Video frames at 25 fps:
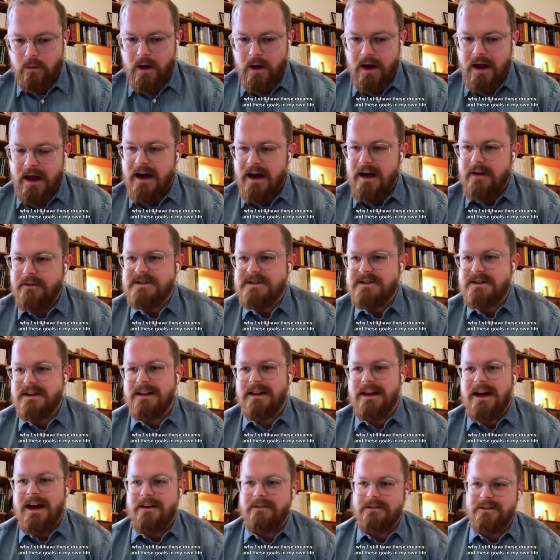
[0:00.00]
why I have
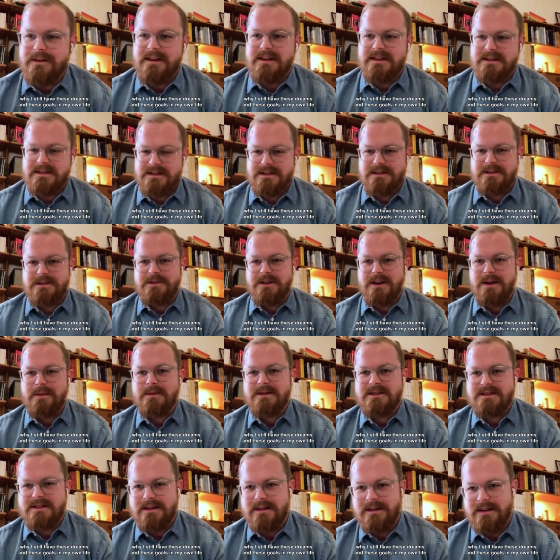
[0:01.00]
still had these
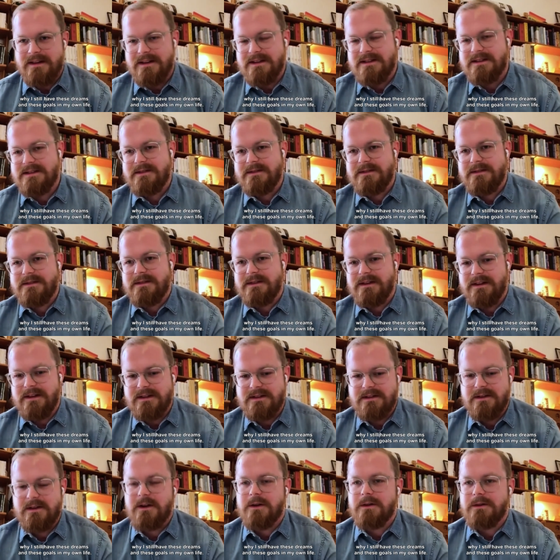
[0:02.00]
dreams and these,
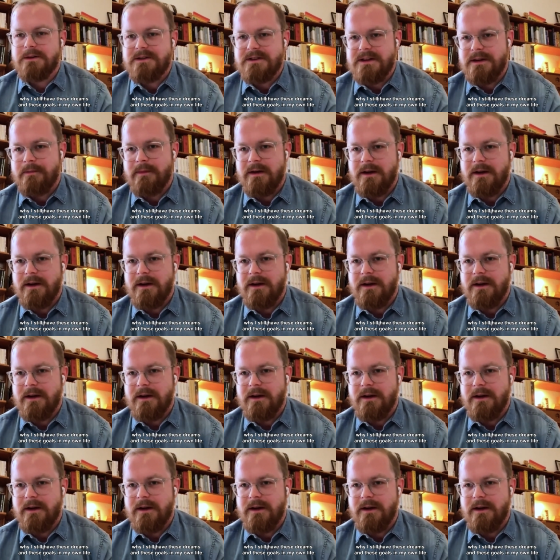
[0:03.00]
these goals in